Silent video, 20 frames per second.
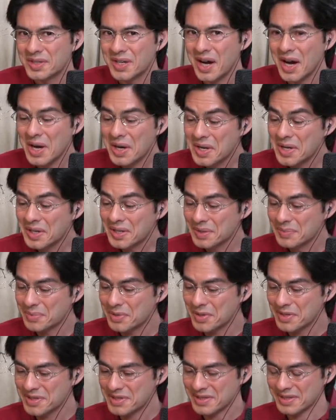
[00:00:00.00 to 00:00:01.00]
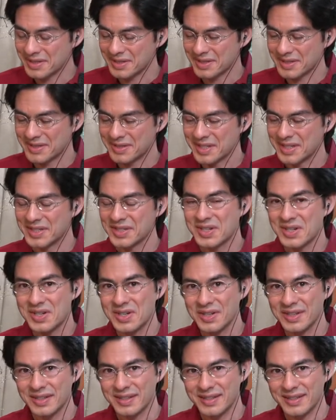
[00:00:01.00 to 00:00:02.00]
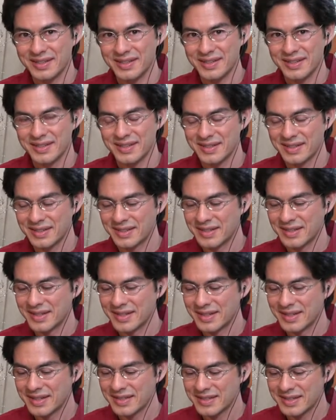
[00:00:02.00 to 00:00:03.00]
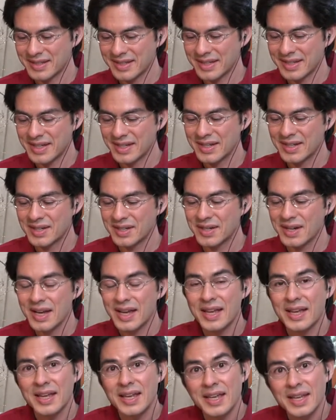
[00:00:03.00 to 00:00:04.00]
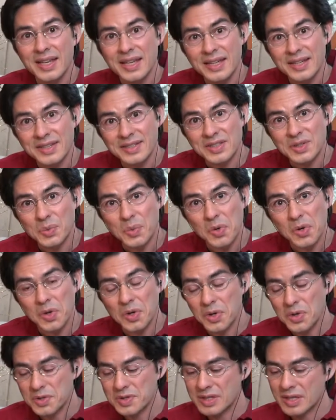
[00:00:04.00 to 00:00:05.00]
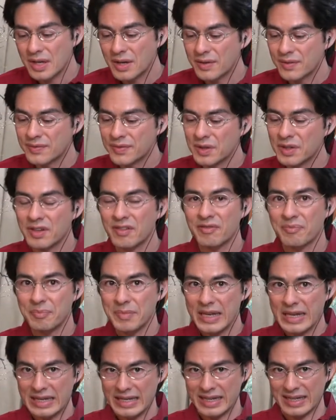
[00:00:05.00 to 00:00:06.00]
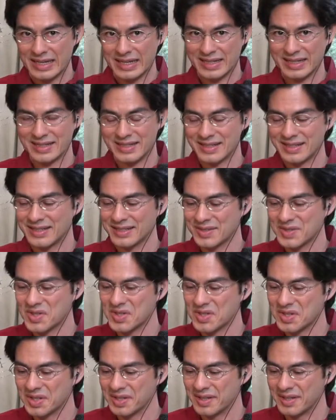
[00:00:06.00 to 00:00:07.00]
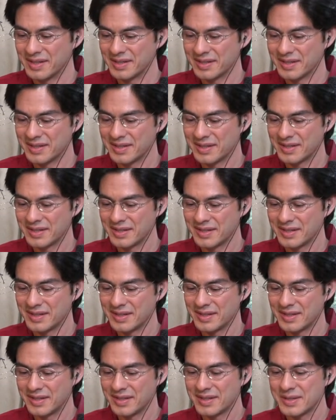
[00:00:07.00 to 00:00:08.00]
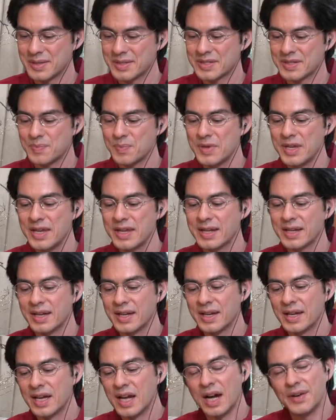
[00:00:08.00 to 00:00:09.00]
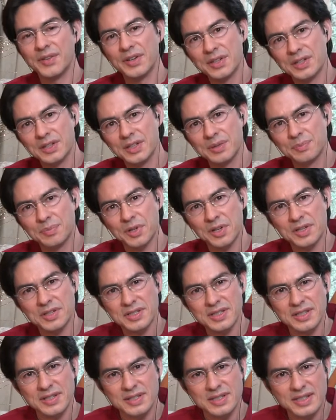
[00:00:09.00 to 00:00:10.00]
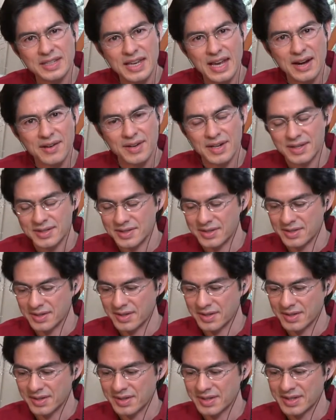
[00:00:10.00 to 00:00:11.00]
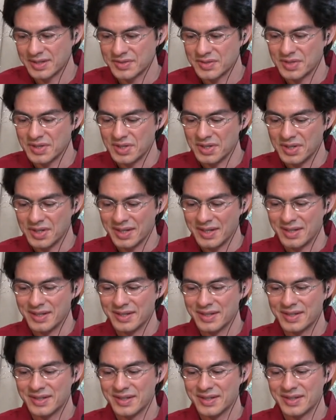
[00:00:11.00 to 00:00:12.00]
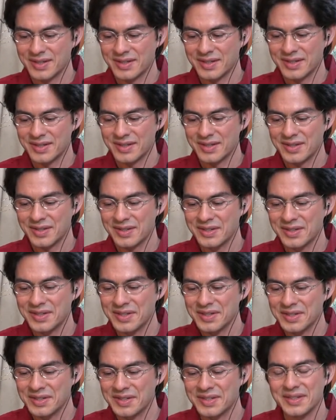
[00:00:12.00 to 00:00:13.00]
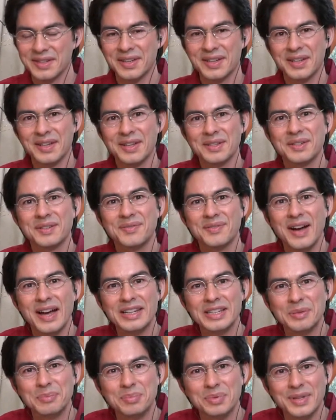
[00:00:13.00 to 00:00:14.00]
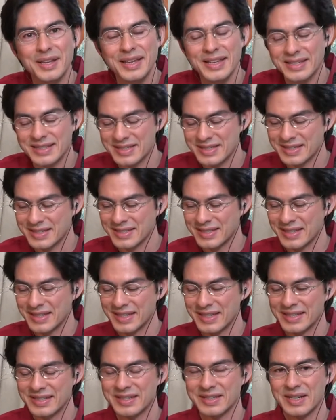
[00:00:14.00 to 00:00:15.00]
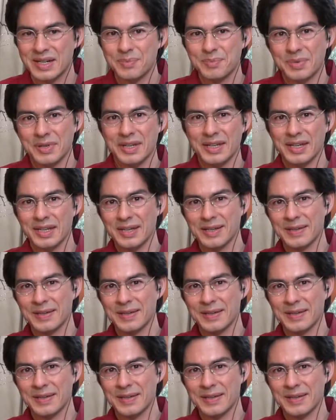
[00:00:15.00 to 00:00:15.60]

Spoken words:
a good person is good. To hear his words full of meaning is good. To speak of a good person's character is good. Good to find a place in his company.